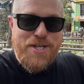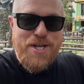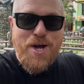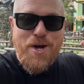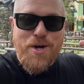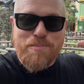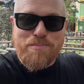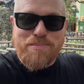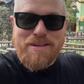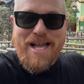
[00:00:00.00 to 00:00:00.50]

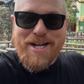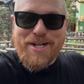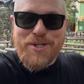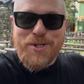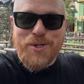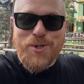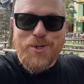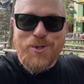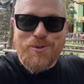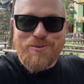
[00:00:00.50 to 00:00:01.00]
young Black
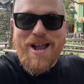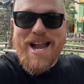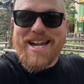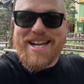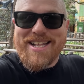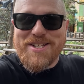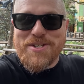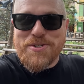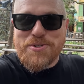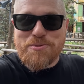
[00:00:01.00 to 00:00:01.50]
girl
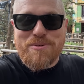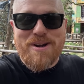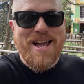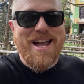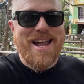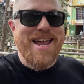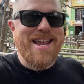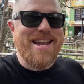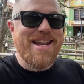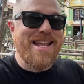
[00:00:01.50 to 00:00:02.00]
riding this ride,